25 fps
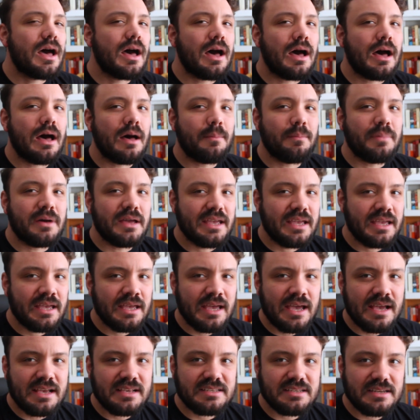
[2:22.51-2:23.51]
Uh, but it
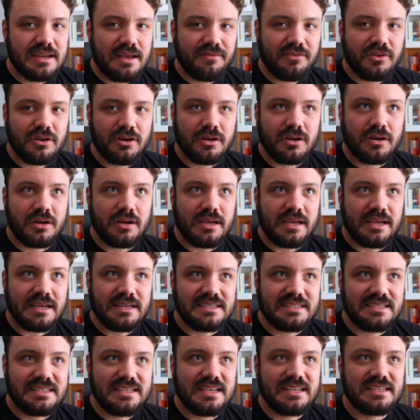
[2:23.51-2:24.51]
has never
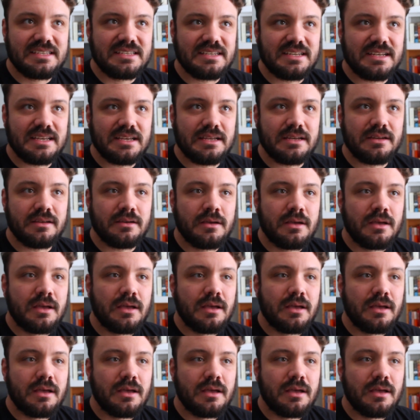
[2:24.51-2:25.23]
existed